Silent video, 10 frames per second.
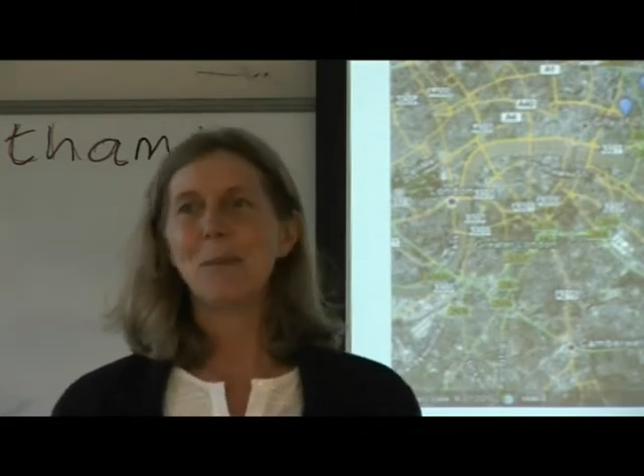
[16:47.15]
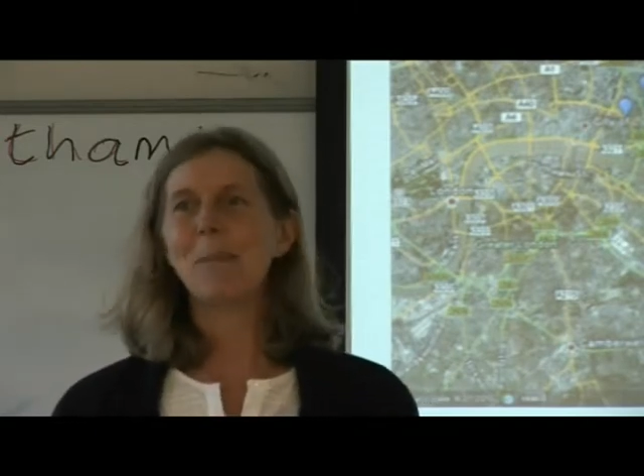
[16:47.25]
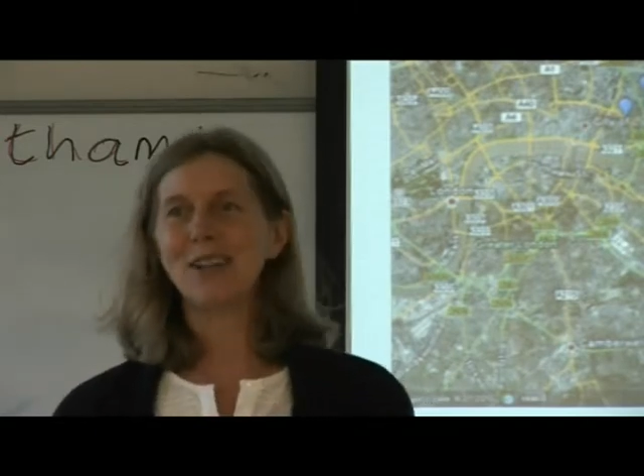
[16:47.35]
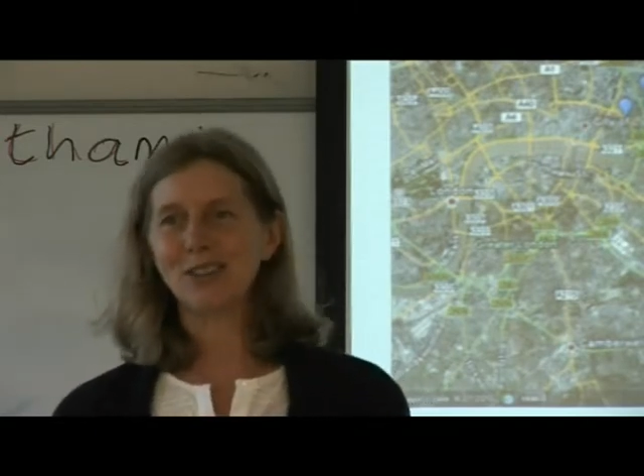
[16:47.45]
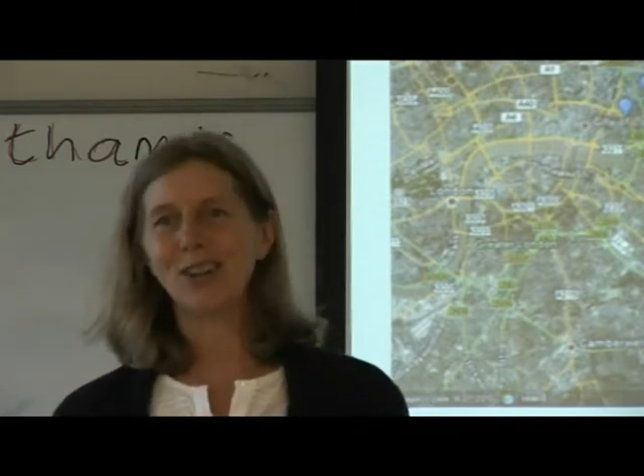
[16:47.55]

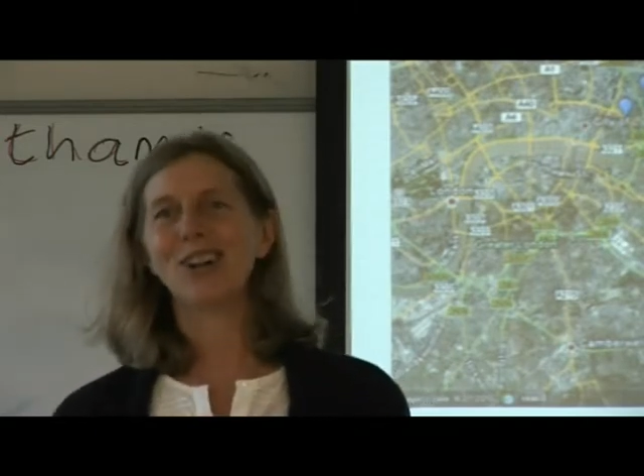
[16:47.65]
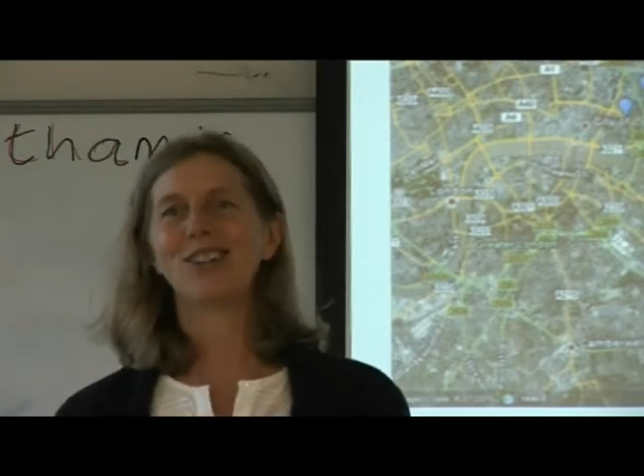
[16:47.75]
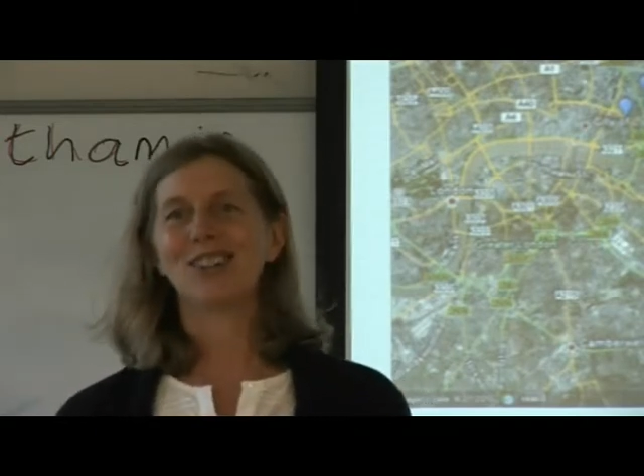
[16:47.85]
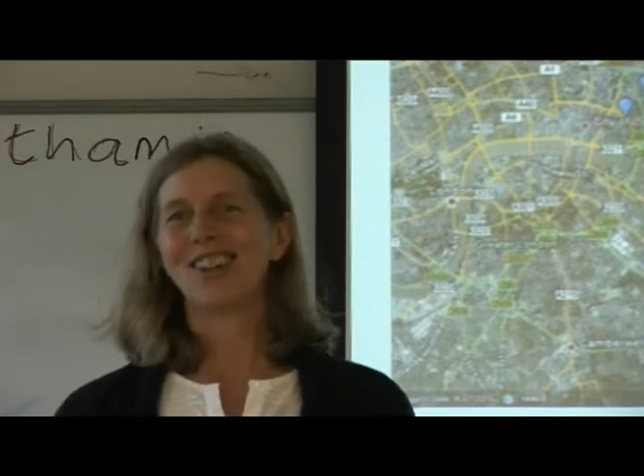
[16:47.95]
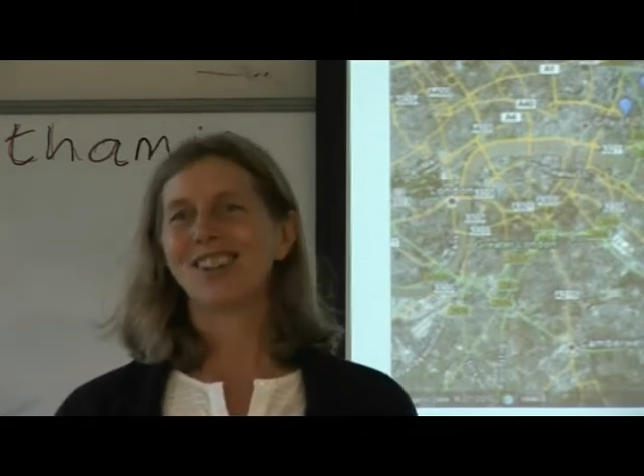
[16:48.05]

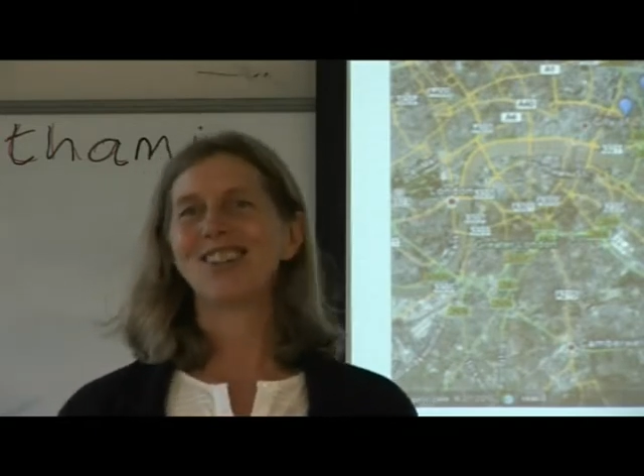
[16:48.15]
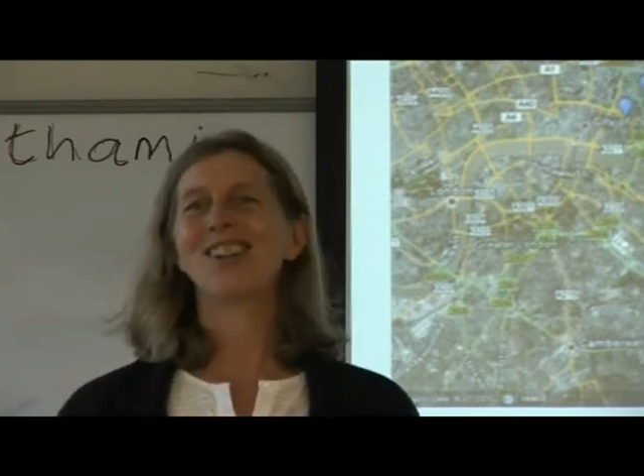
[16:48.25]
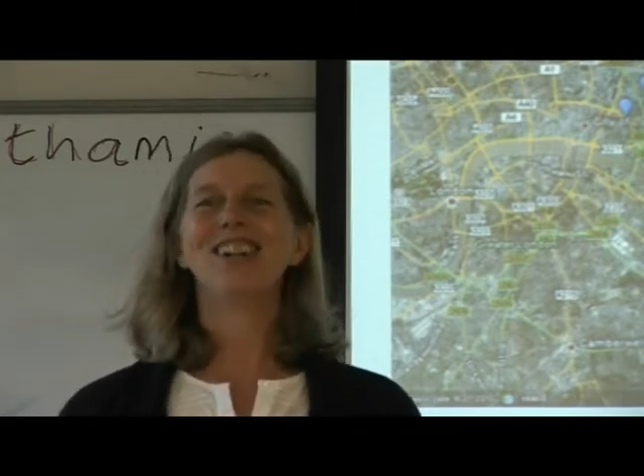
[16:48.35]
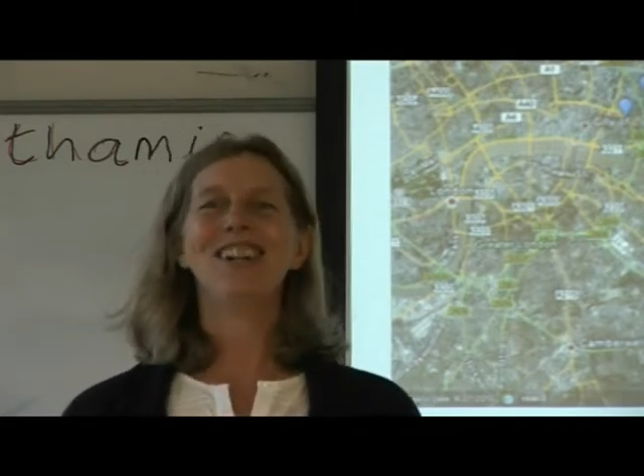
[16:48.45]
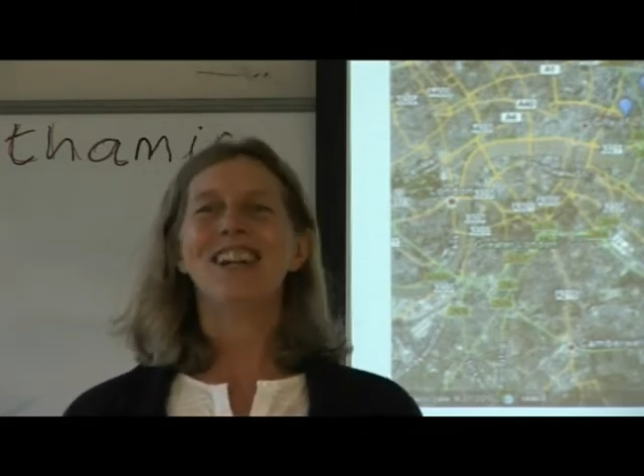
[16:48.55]
massage,
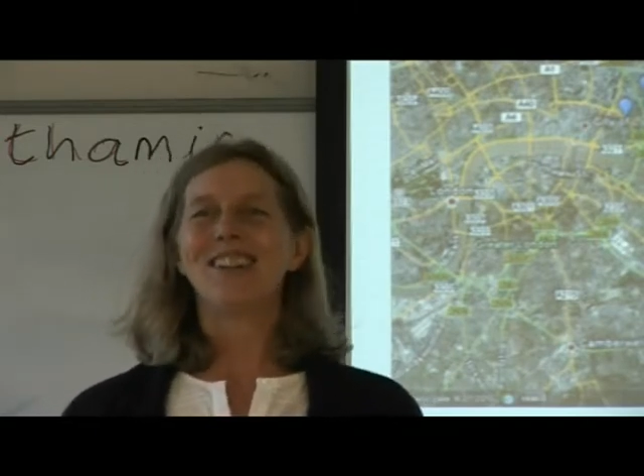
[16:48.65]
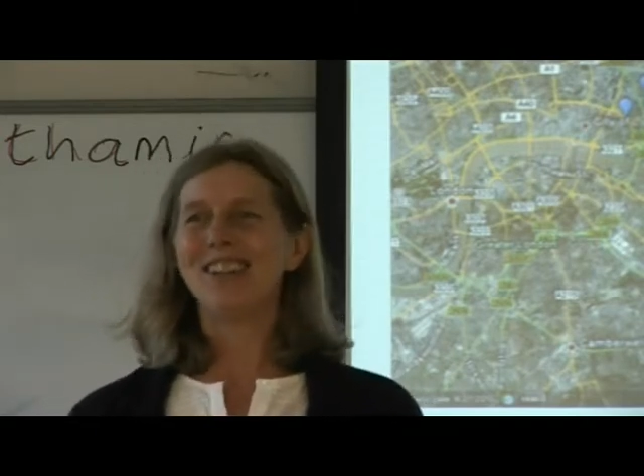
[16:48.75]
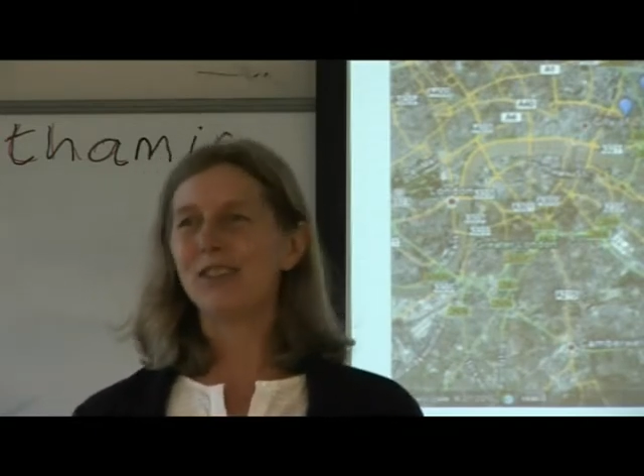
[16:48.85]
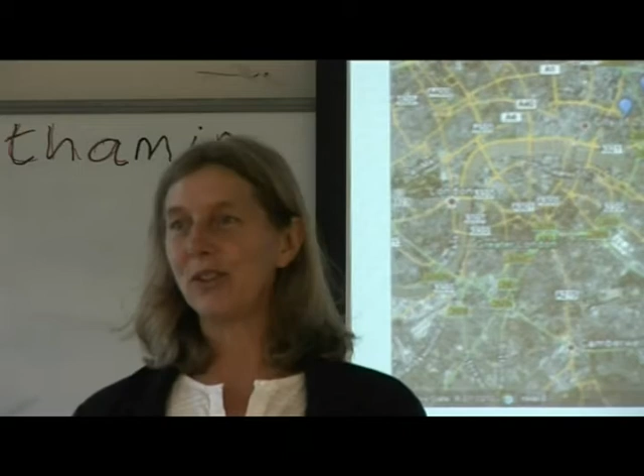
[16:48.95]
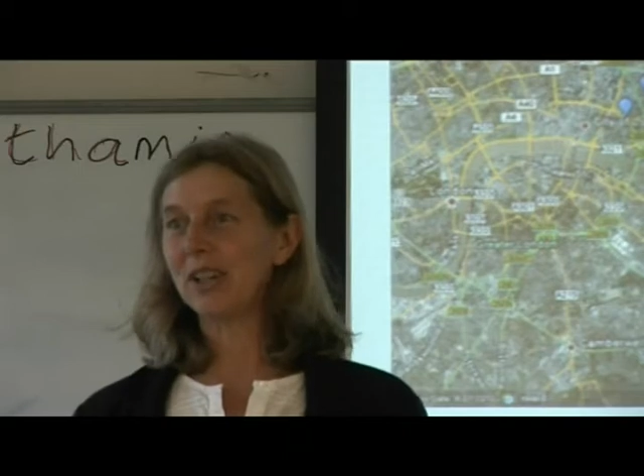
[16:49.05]
sorry,
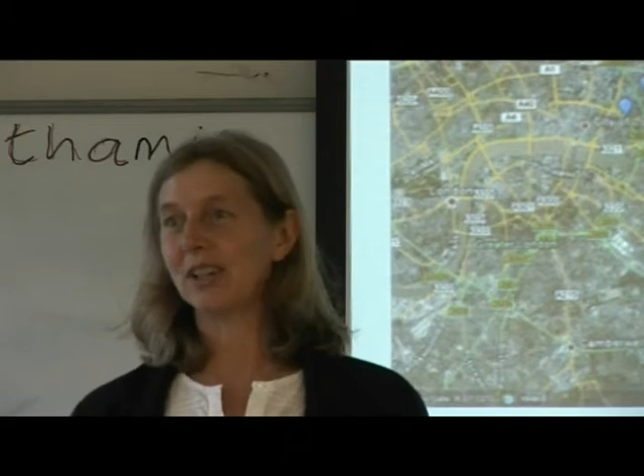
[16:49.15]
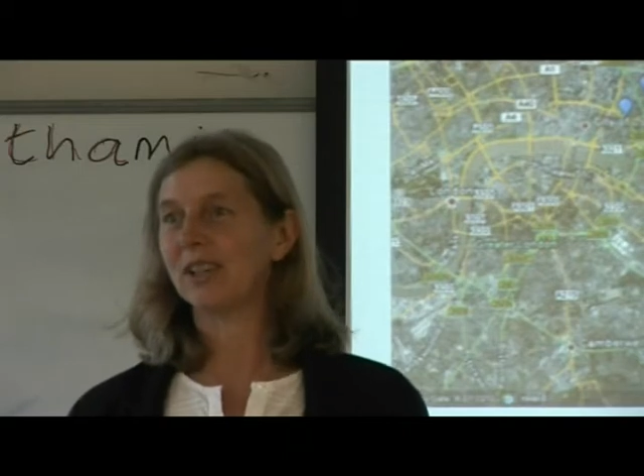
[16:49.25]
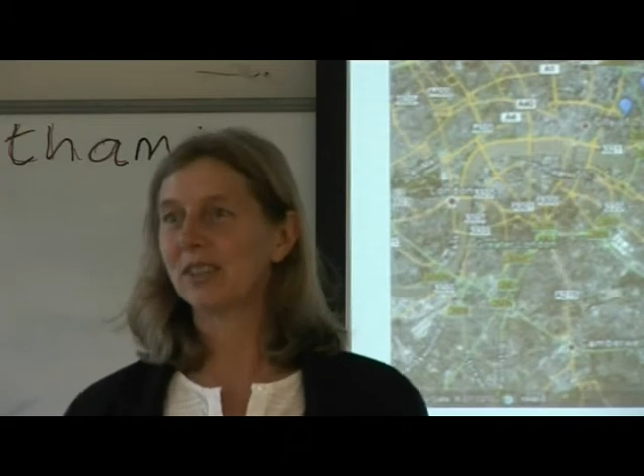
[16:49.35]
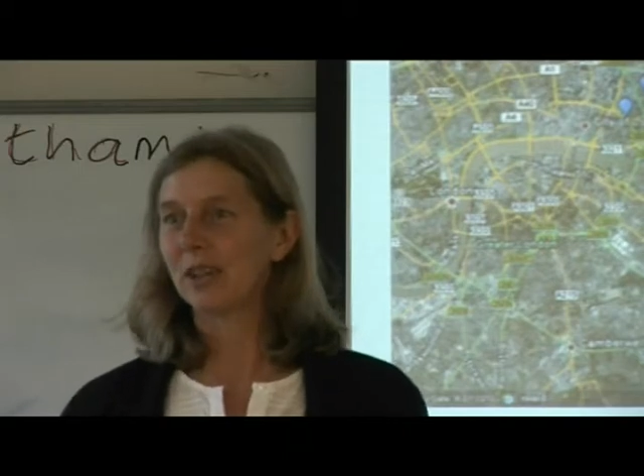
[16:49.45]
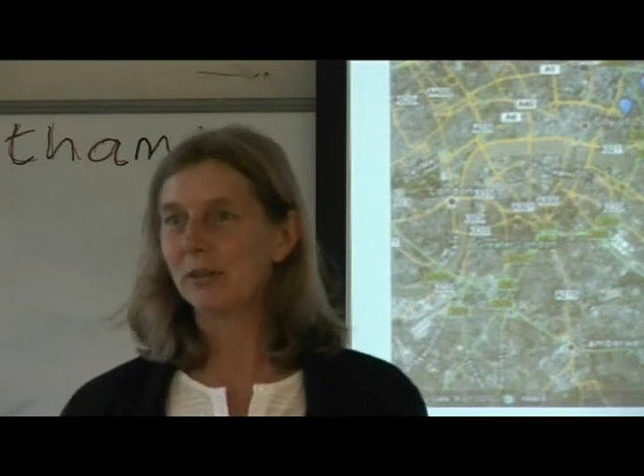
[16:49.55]
these figures